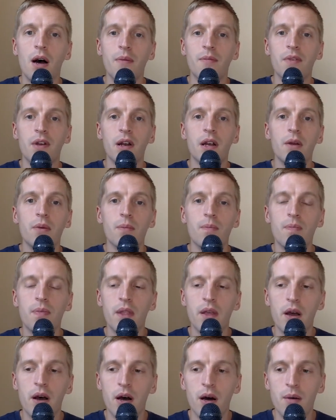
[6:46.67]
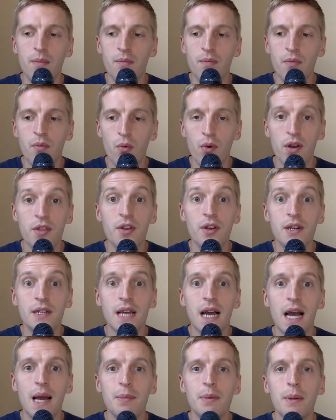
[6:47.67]
very worth your
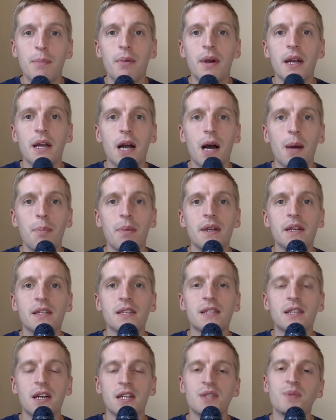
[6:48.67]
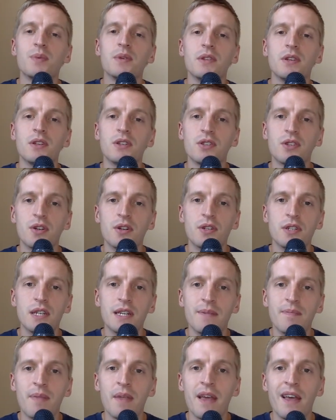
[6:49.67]
time to bring up and discuss with your
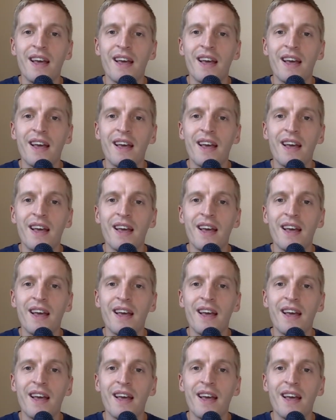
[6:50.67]
surgeon.